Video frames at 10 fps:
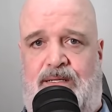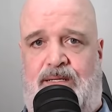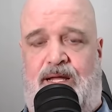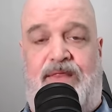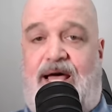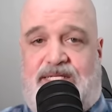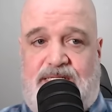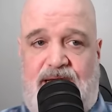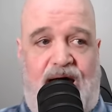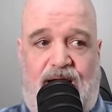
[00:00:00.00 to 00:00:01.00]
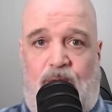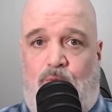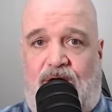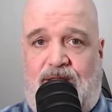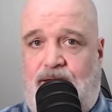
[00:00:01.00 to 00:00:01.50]
And that's exactly
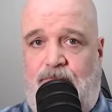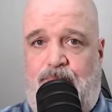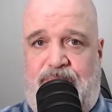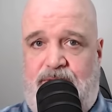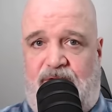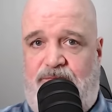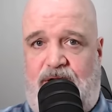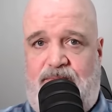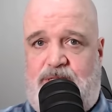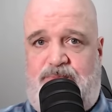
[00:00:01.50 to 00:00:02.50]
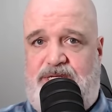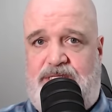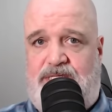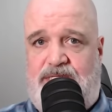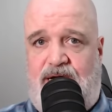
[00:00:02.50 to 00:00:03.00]
what the freedom of speech
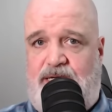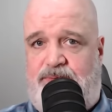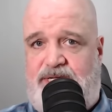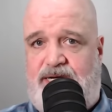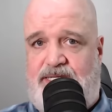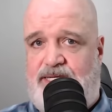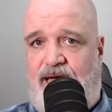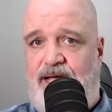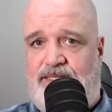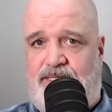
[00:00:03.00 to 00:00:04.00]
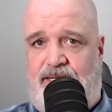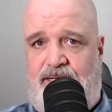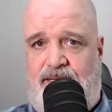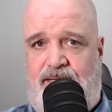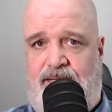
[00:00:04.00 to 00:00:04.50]
is designed to protect us against.
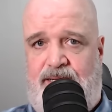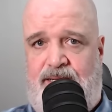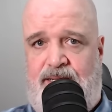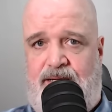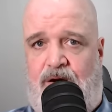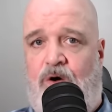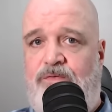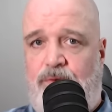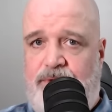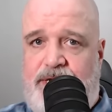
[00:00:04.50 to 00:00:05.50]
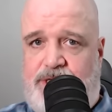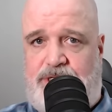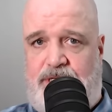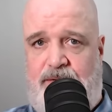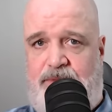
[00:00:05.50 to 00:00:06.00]

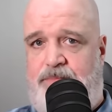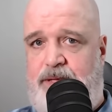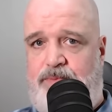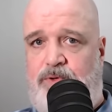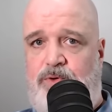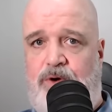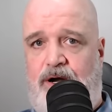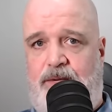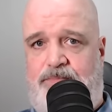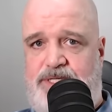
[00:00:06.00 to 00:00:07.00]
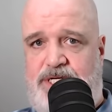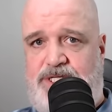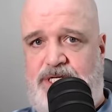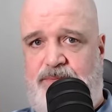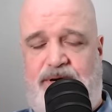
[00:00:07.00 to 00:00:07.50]
Overreach by people who are in a
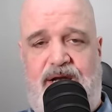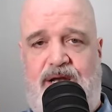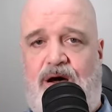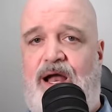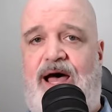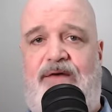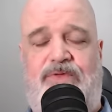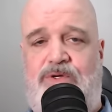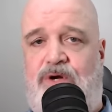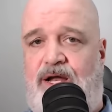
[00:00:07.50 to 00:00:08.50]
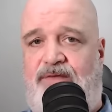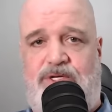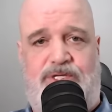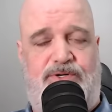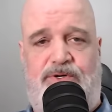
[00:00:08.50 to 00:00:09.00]
position but do not have
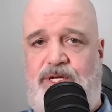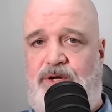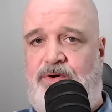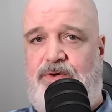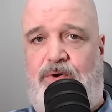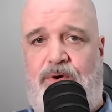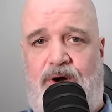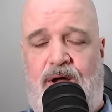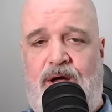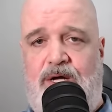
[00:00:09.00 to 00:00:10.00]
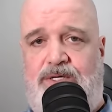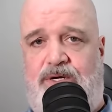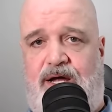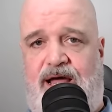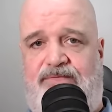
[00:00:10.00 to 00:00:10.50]
the scrutiny or do
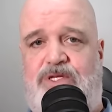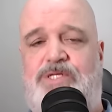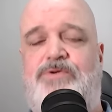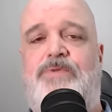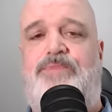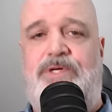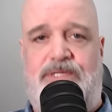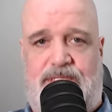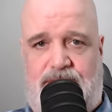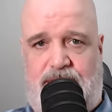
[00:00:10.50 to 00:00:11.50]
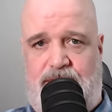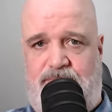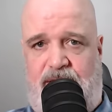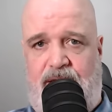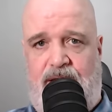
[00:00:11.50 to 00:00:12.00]
not have the scruples, excuse
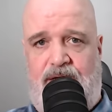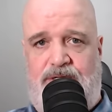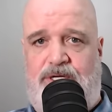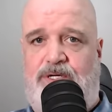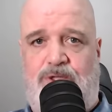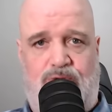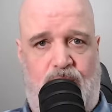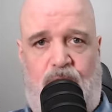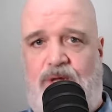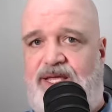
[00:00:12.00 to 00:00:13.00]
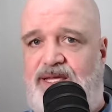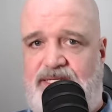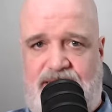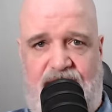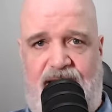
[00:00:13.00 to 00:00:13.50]
me, to control and
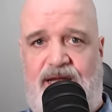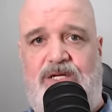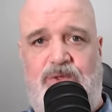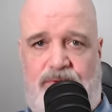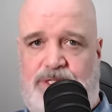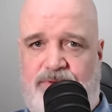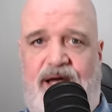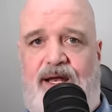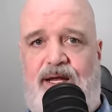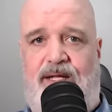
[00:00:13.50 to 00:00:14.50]
contain and do what's right.